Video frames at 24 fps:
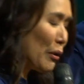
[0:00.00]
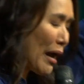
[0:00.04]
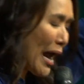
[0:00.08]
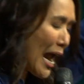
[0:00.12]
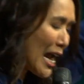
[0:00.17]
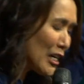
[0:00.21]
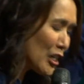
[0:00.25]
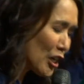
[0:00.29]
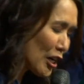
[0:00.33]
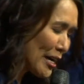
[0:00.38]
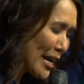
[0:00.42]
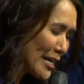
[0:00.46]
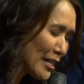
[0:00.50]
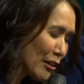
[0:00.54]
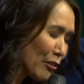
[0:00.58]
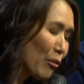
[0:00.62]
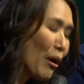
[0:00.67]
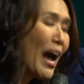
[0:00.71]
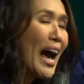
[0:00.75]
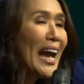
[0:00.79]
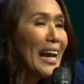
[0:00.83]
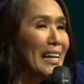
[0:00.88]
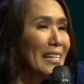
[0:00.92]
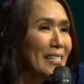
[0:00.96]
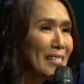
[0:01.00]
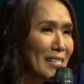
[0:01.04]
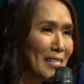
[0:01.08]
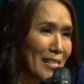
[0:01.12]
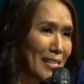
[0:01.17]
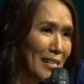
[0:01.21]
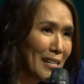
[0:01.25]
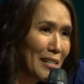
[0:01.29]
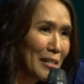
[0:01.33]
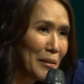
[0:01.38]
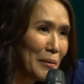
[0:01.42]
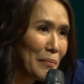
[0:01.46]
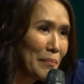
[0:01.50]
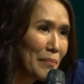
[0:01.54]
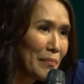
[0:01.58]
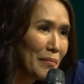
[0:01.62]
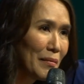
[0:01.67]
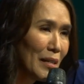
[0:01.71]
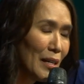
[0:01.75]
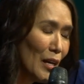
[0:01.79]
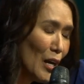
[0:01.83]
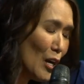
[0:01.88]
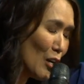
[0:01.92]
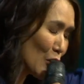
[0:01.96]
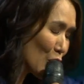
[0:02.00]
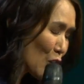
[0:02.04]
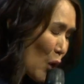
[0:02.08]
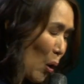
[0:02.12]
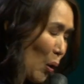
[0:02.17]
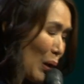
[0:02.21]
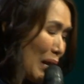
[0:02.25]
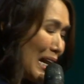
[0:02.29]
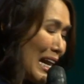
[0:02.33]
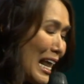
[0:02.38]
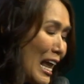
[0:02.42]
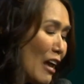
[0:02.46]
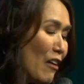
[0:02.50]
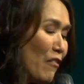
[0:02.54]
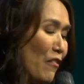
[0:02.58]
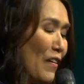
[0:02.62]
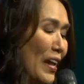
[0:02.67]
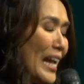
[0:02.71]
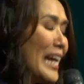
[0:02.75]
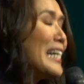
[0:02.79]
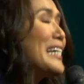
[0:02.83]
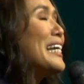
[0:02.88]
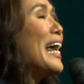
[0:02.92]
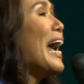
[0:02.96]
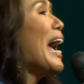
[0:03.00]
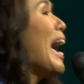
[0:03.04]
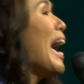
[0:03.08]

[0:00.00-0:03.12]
creation in Christ. So live it